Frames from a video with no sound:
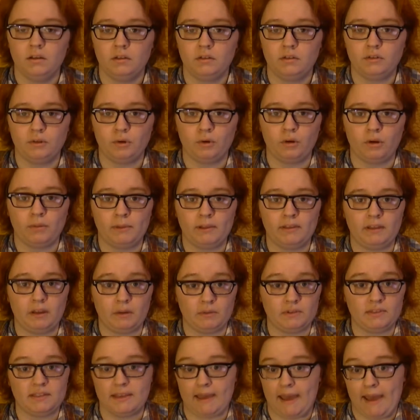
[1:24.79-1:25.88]
So, I mean, there
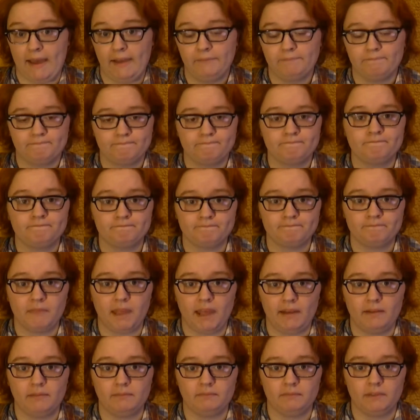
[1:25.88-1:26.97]
was that.
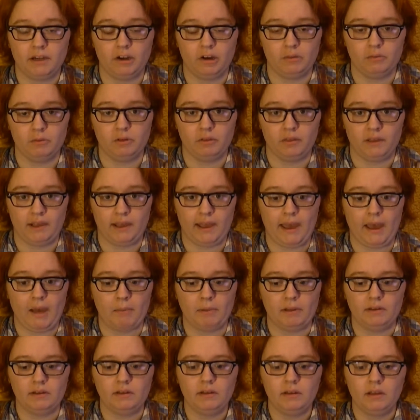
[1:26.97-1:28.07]
That terrible thing
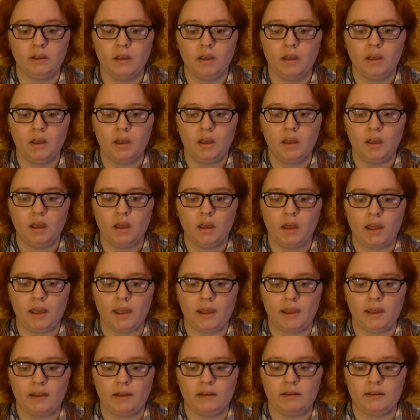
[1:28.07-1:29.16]
happened.
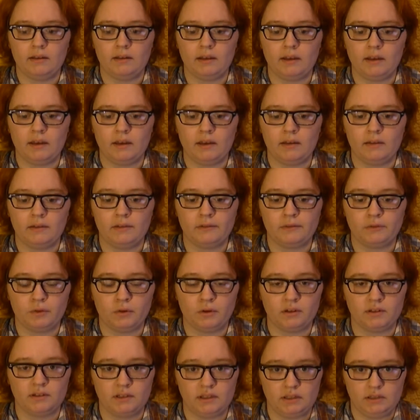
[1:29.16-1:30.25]
And, of
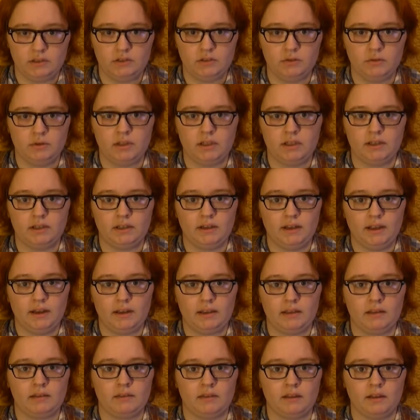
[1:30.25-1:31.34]
course, the shooting in
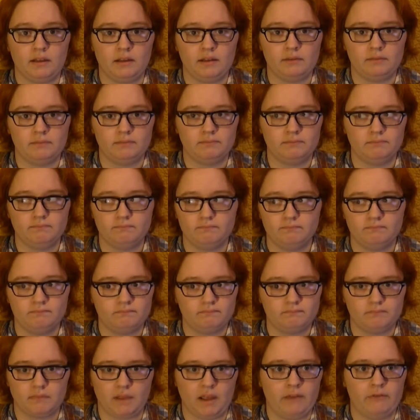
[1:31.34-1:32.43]
Connecticut that
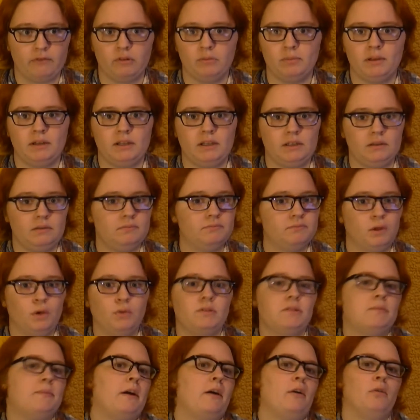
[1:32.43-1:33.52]
everybody
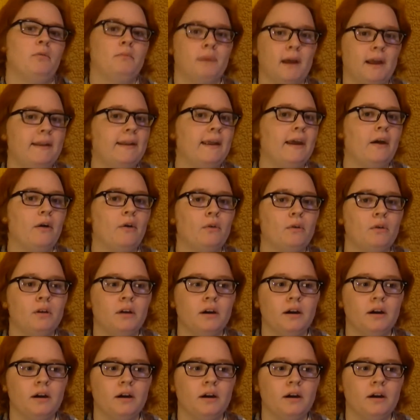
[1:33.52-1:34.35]
knows about by now.